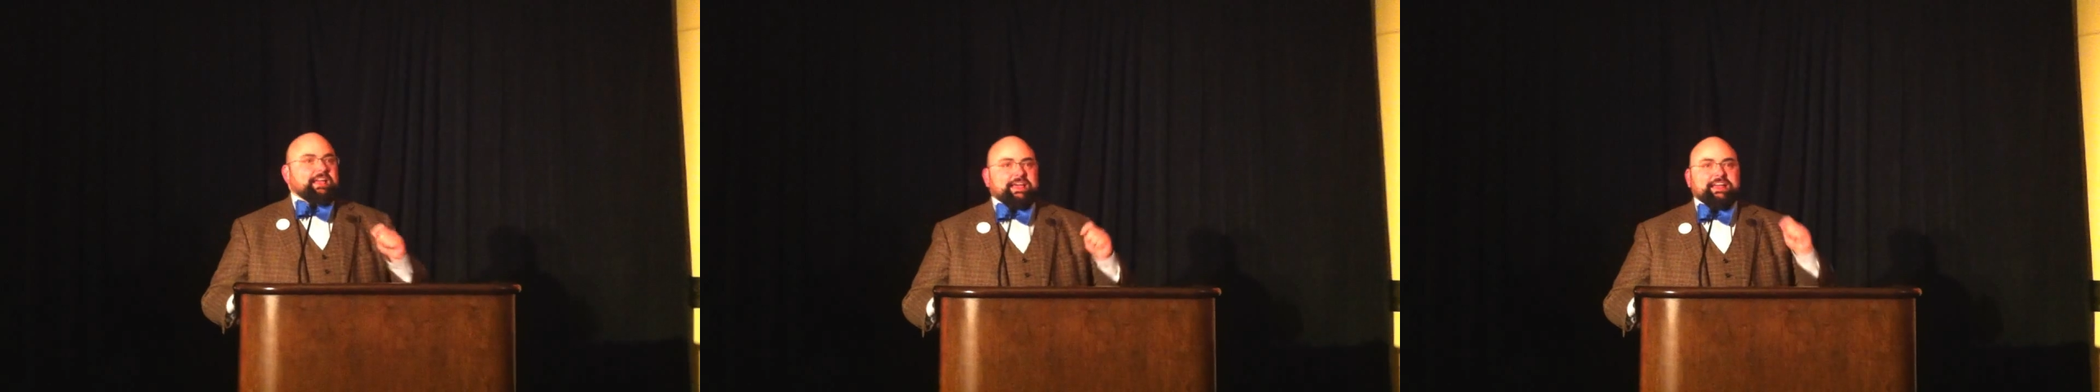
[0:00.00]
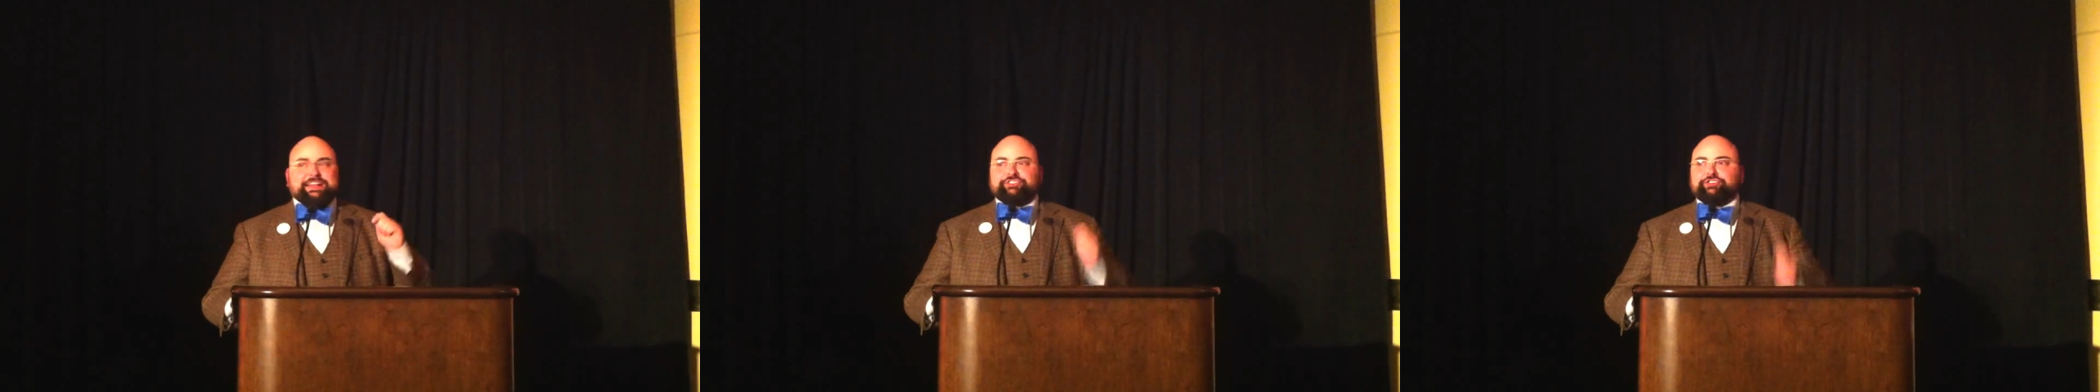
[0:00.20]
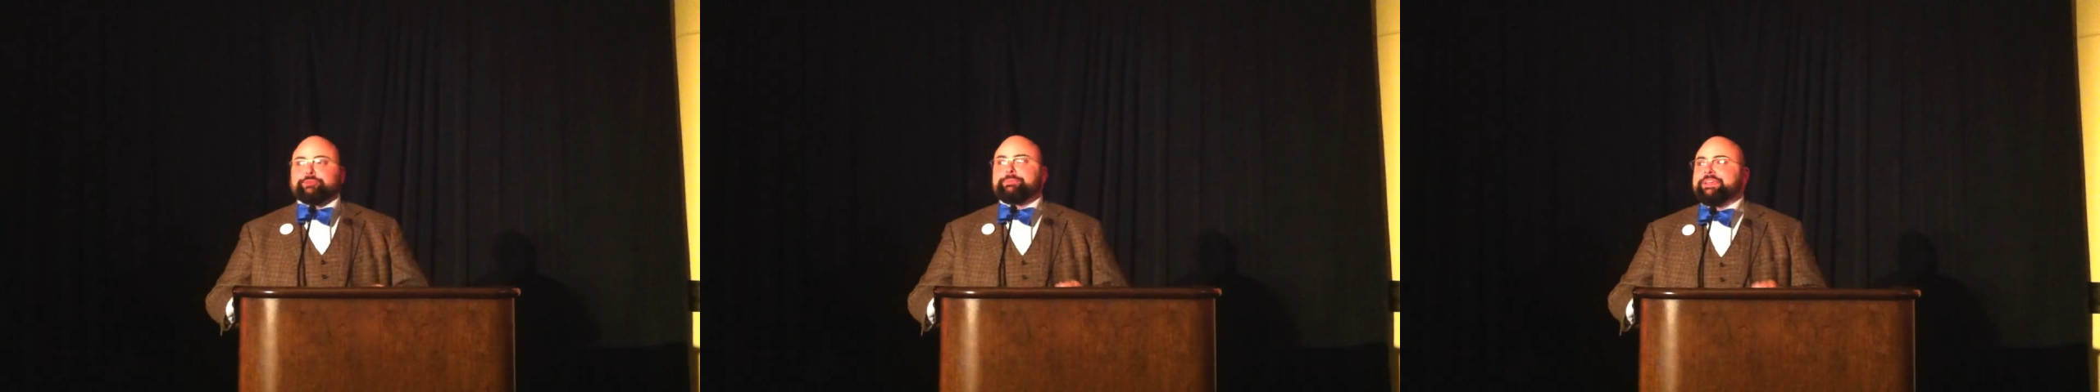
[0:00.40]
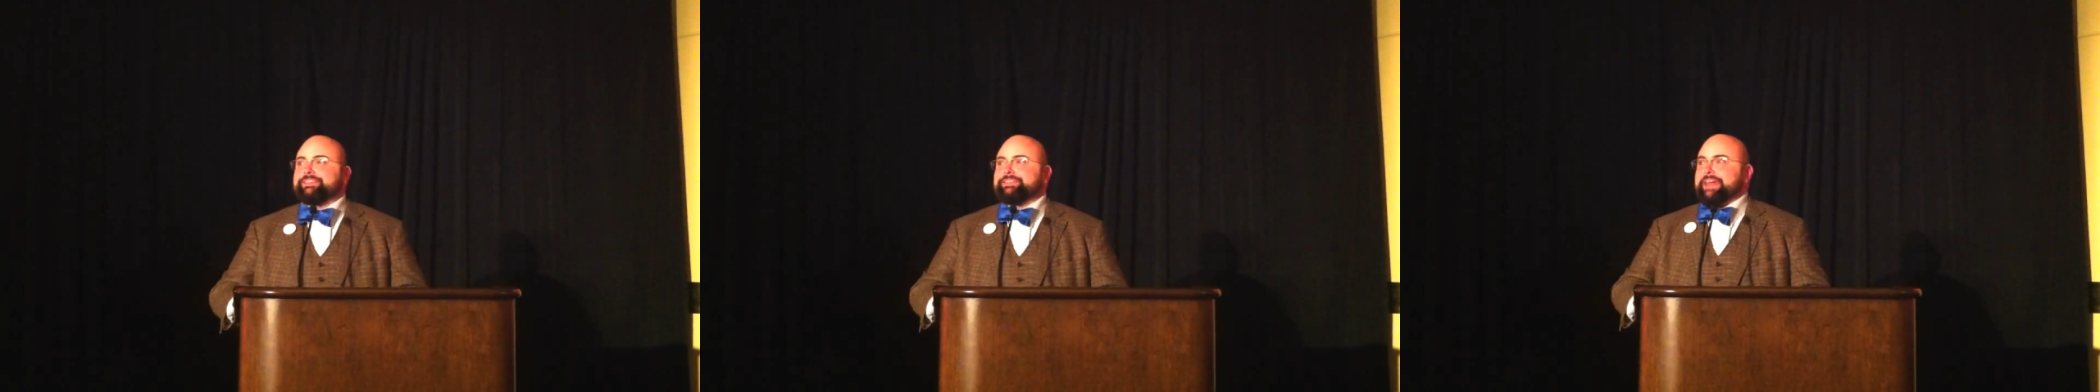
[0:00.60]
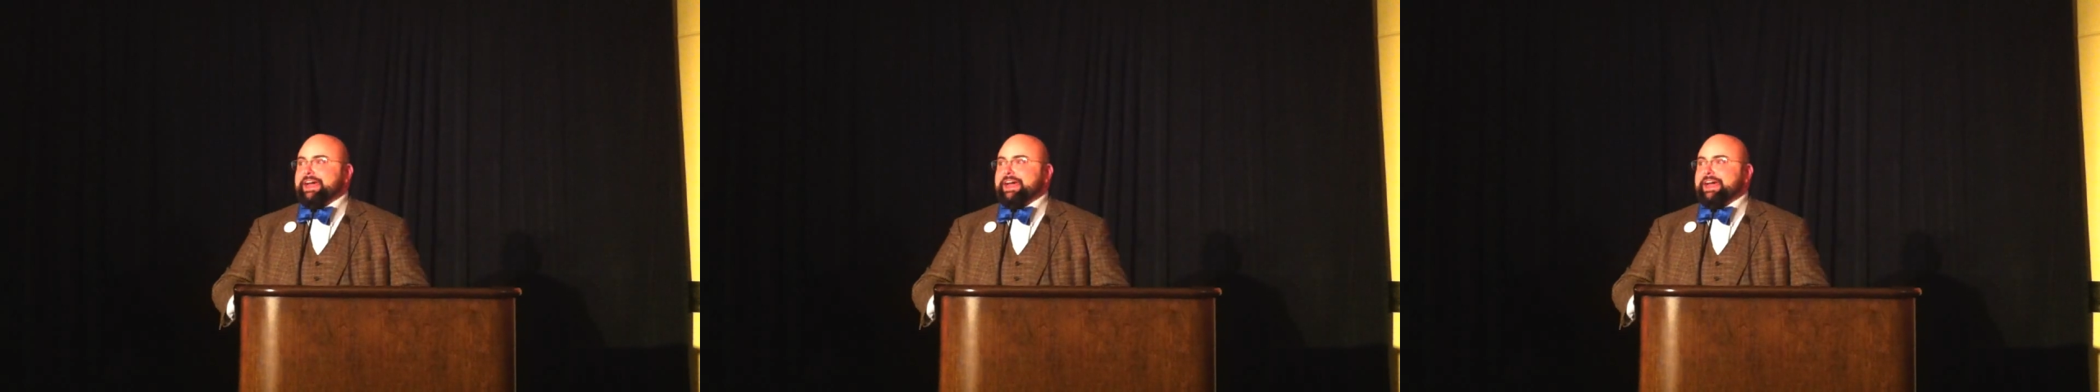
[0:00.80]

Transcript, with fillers: And I sure missed